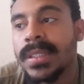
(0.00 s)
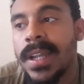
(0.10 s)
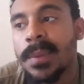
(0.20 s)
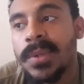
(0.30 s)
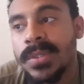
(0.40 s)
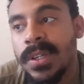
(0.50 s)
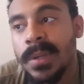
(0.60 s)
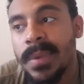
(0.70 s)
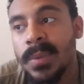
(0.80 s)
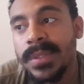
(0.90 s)
Today I'm going to talk
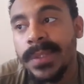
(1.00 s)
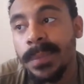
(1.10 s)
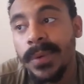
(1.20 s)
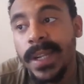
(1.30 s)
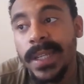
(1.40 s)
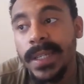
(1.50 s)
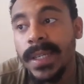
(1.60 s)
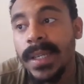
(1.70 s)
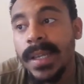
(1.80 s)
about what to bring.